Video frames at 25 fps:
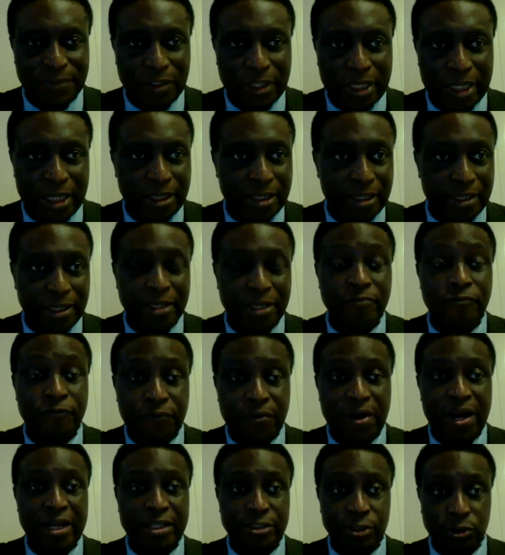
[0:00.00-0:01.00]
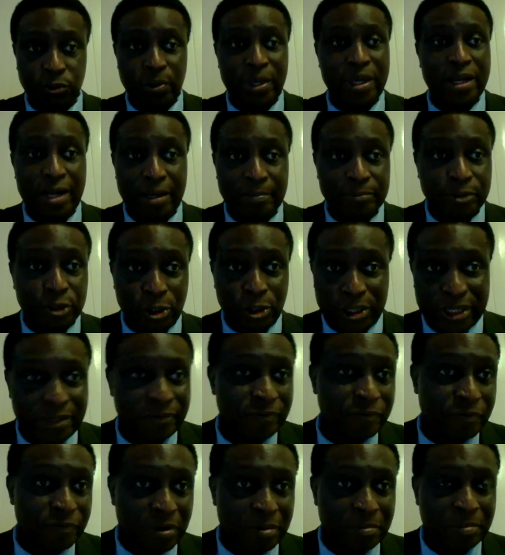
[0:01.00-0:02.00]
In France, where I'm talking
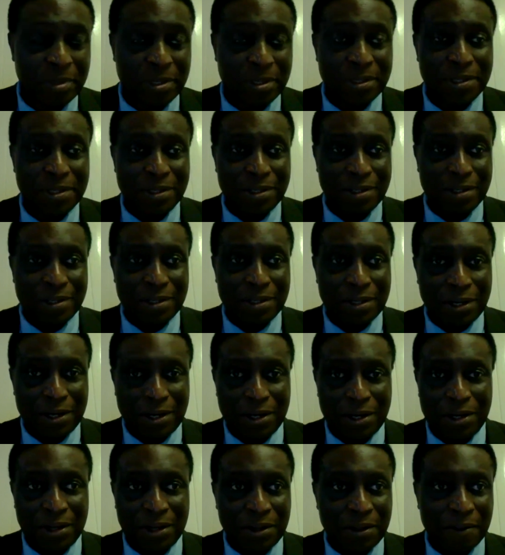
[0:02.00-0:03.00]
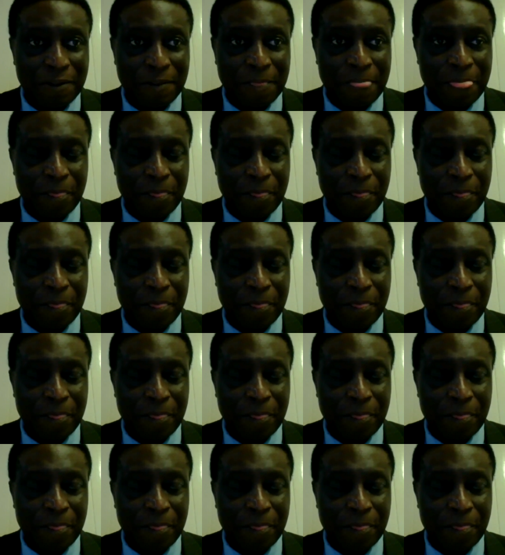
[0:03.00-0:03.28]
from, the